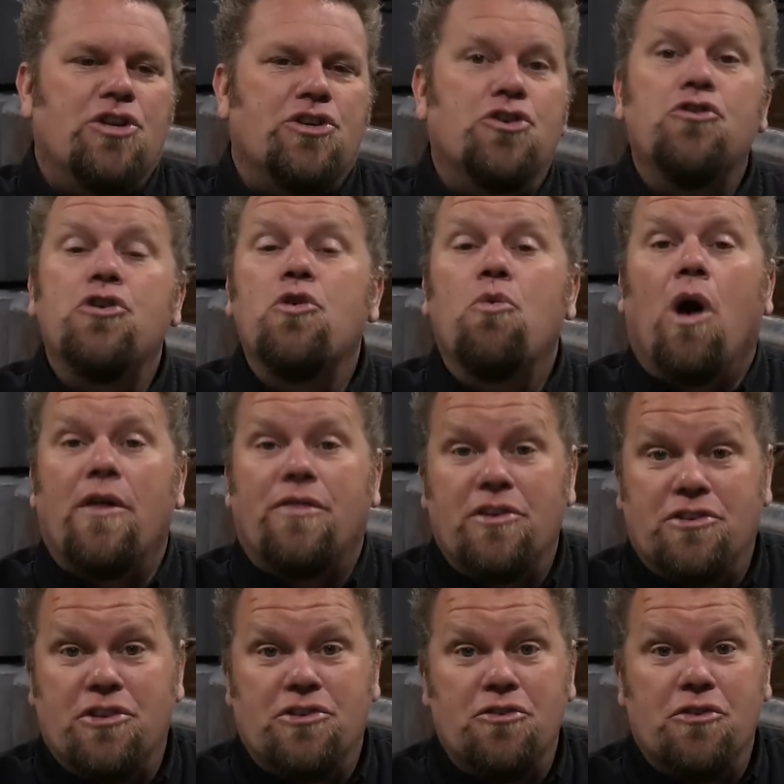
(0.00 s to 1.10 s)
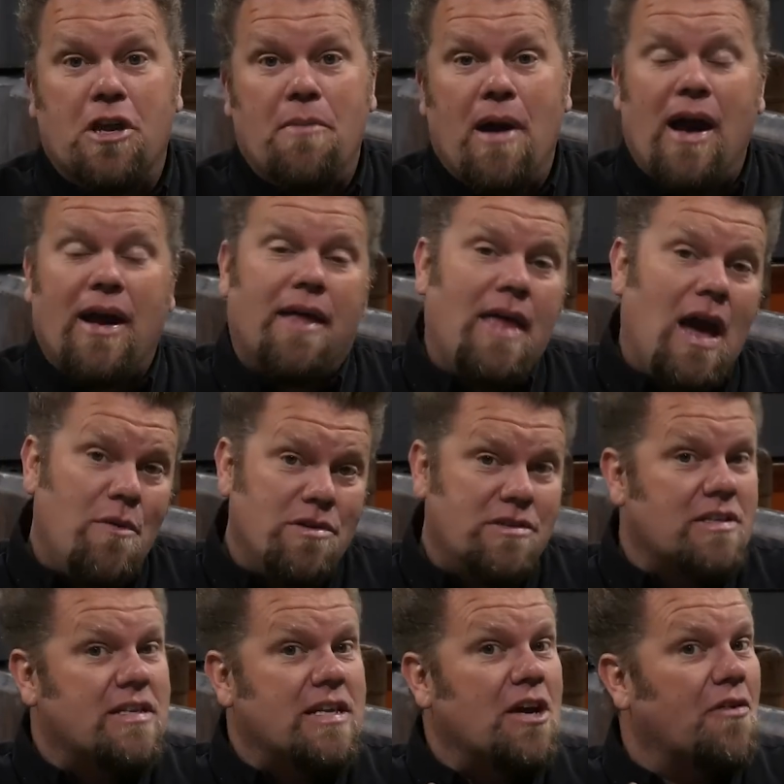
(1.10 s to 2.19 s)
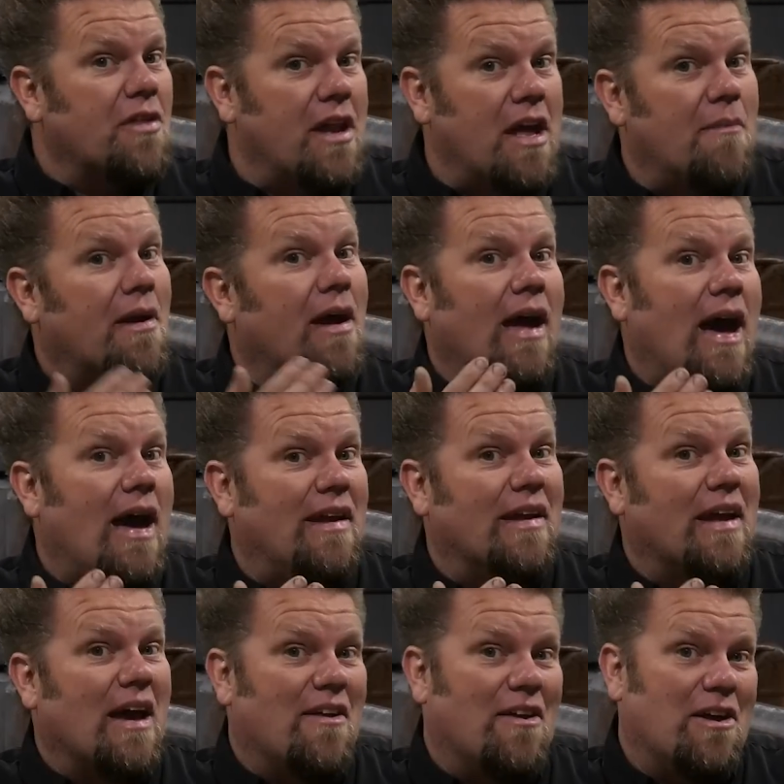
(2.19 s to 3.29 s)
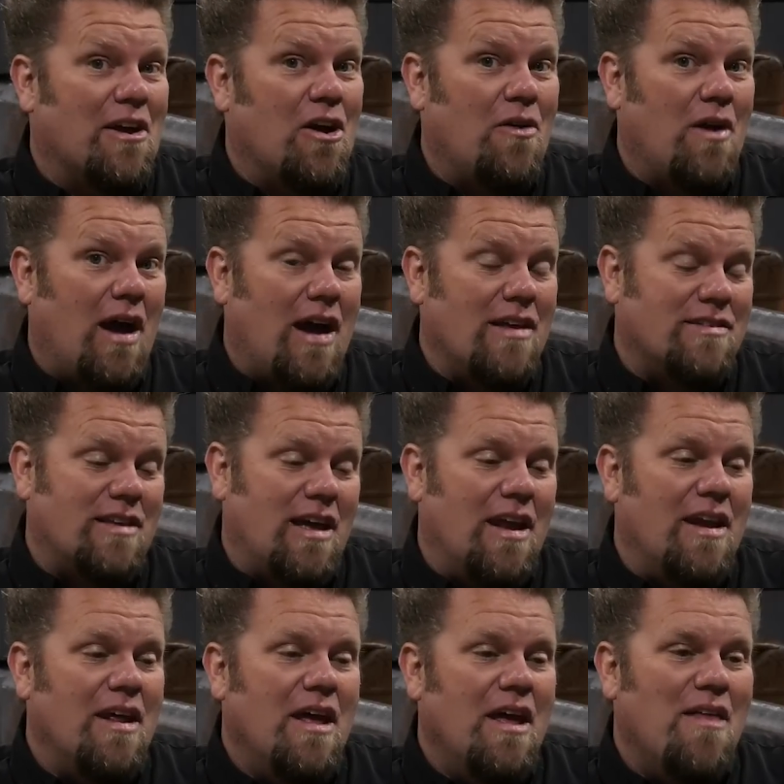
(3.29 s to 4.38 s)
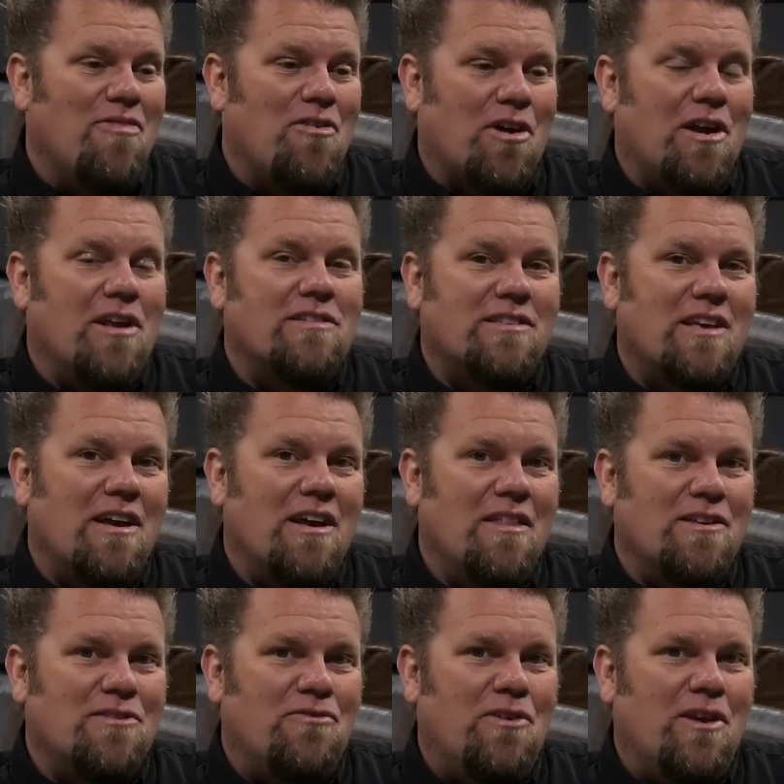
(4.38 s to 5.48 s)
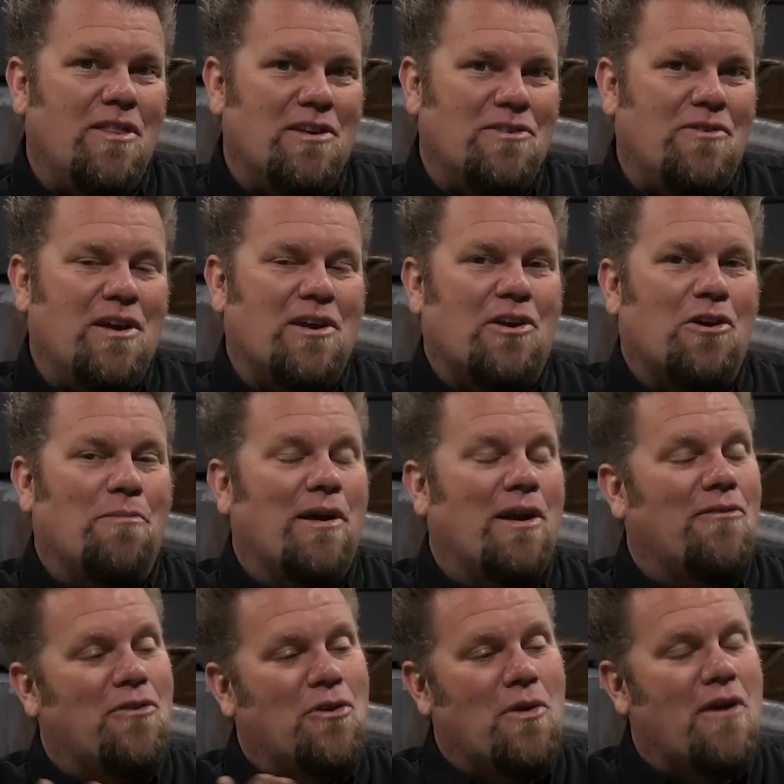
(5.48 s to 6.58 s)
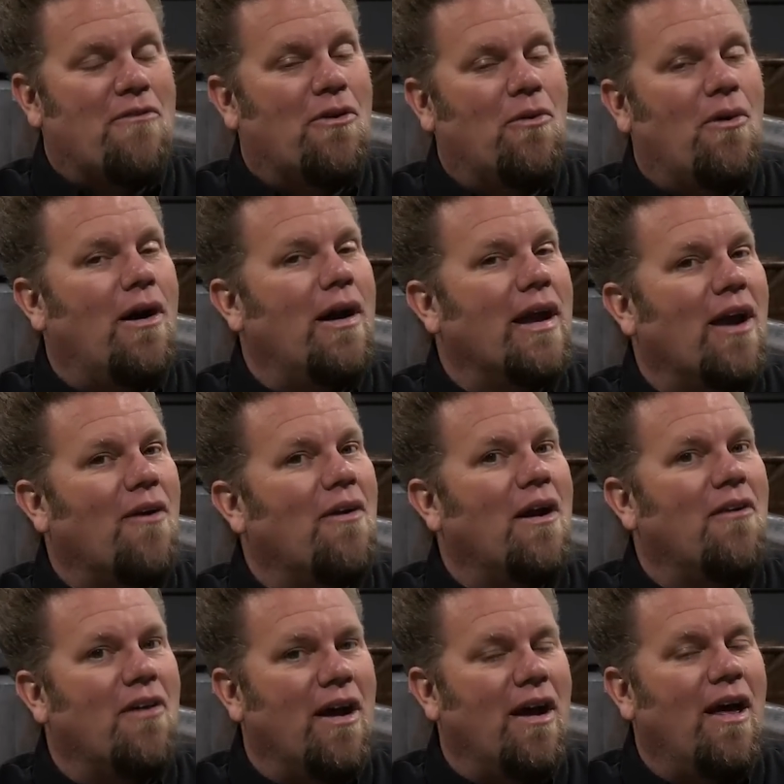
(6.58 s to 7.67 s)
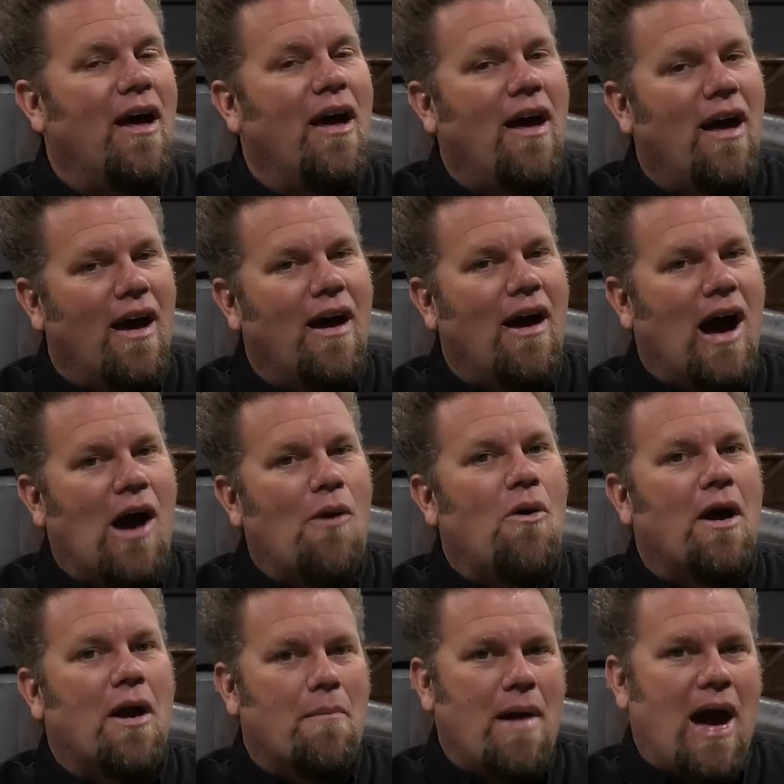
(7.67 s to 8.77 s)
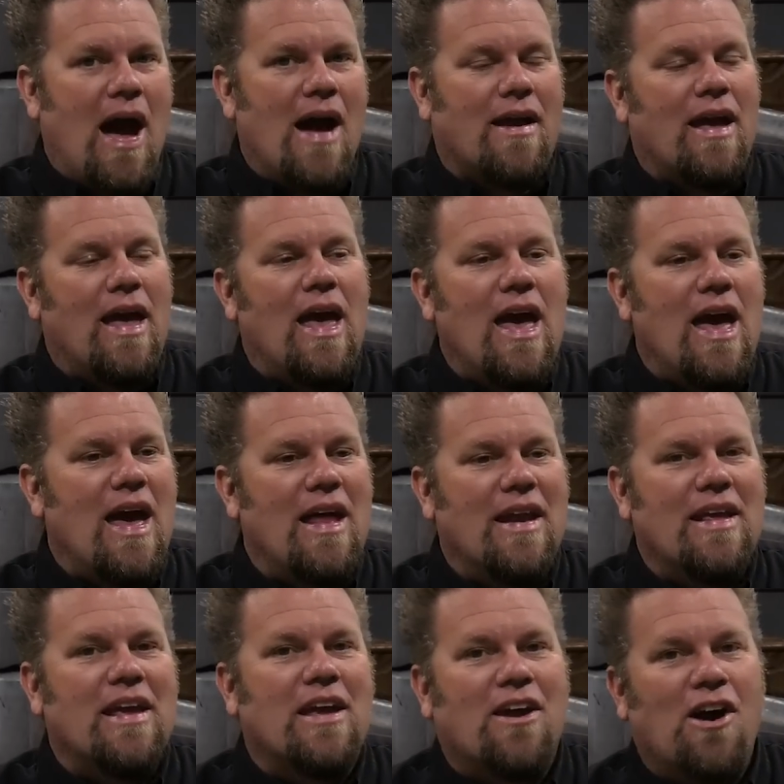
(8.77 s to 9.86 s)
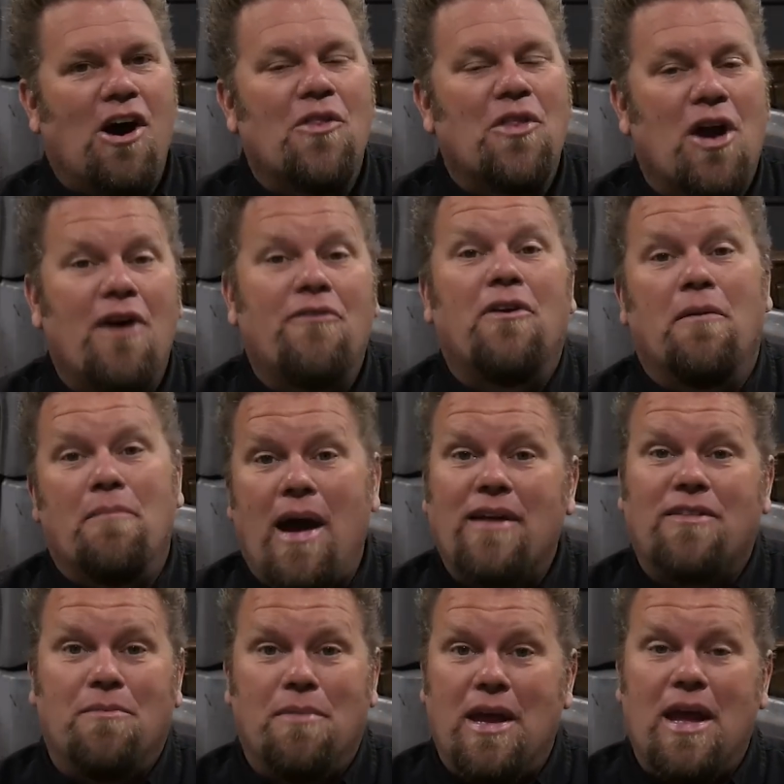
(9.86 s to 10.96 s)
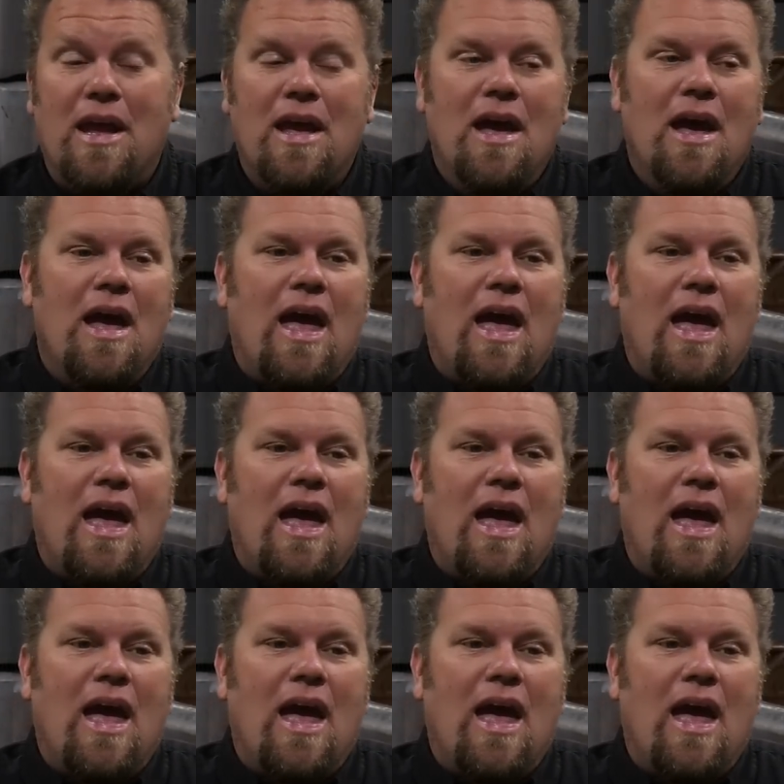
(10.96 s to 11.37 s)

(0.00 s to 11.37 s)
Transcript: Do you want the Suzuki back? And that was a deal that him and I had together. You know, I said, they're gonna sell you this vehicle, but if you ever wanna get rid of it, I want it back. And he called and offered it back to me.